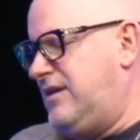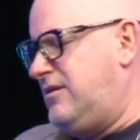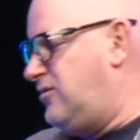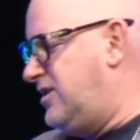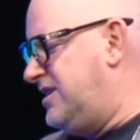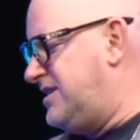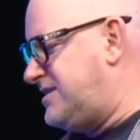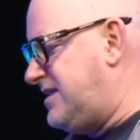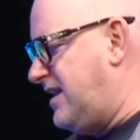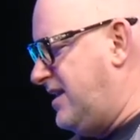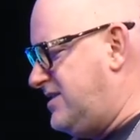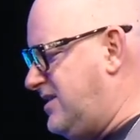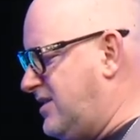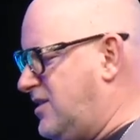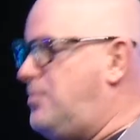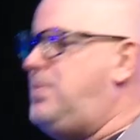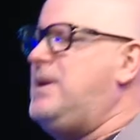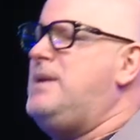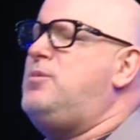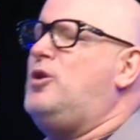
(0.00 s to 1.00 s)
at one stage, and the
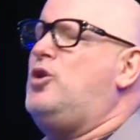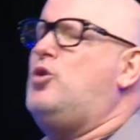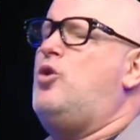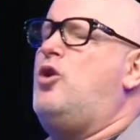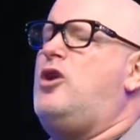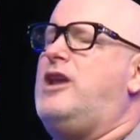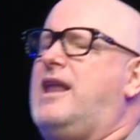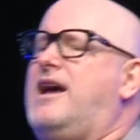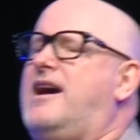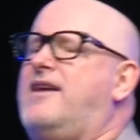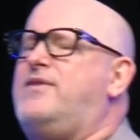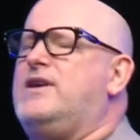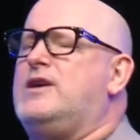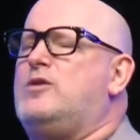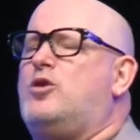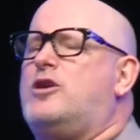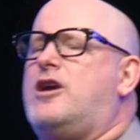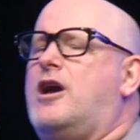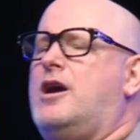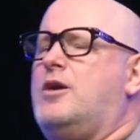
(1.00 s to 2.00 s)
people who weren't laughing
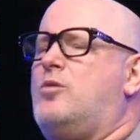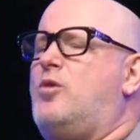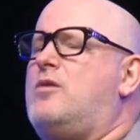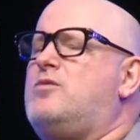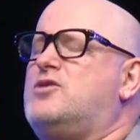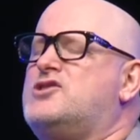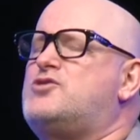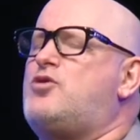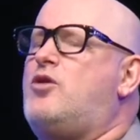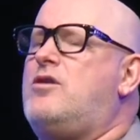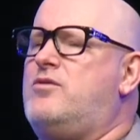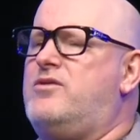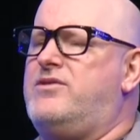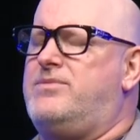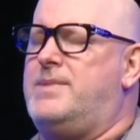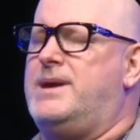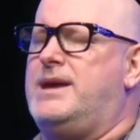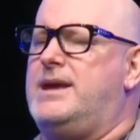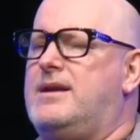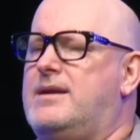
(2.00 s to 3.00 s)
were going, What was wrong with
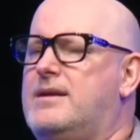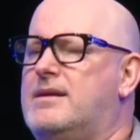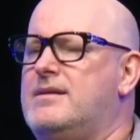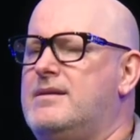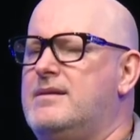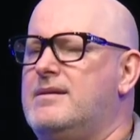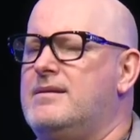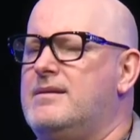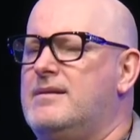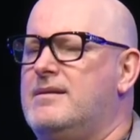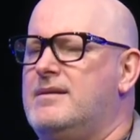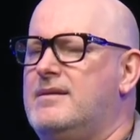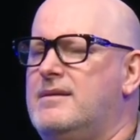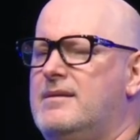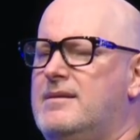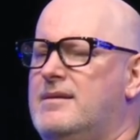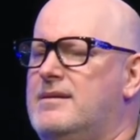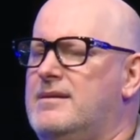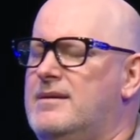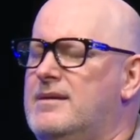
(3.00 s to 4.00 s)
me?
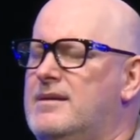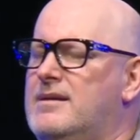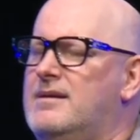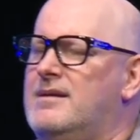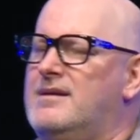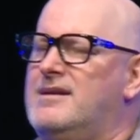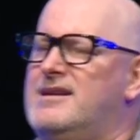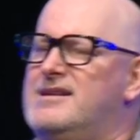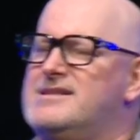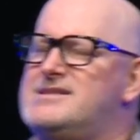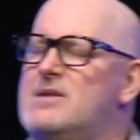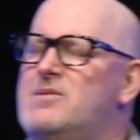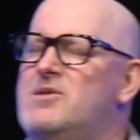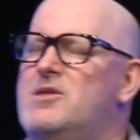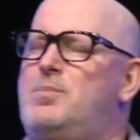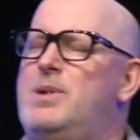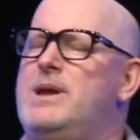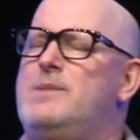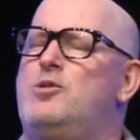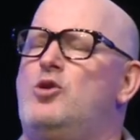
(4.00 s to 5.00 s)
And some of the
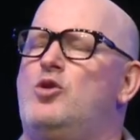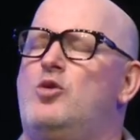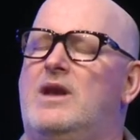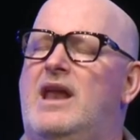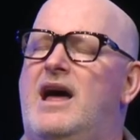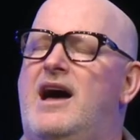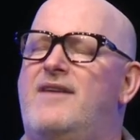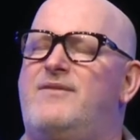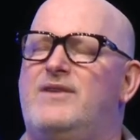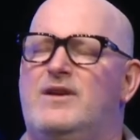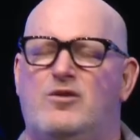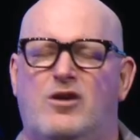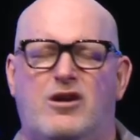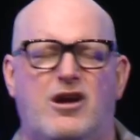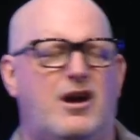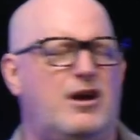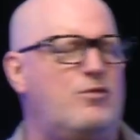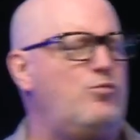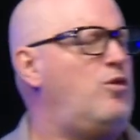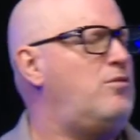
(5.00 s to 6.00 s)
people who were laughing were
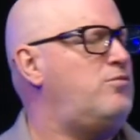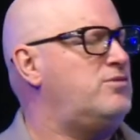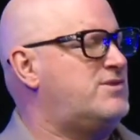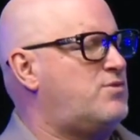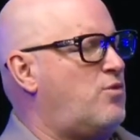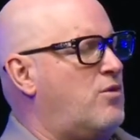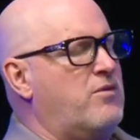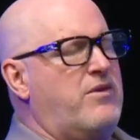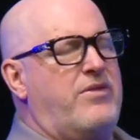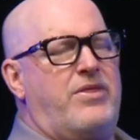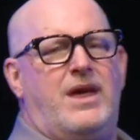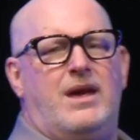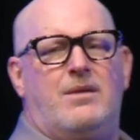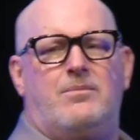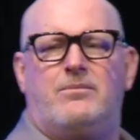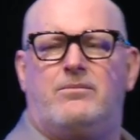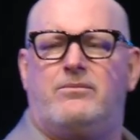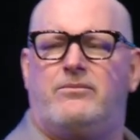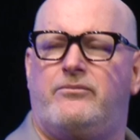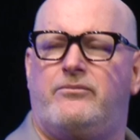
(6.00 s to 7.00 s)
going, What was wrong with them?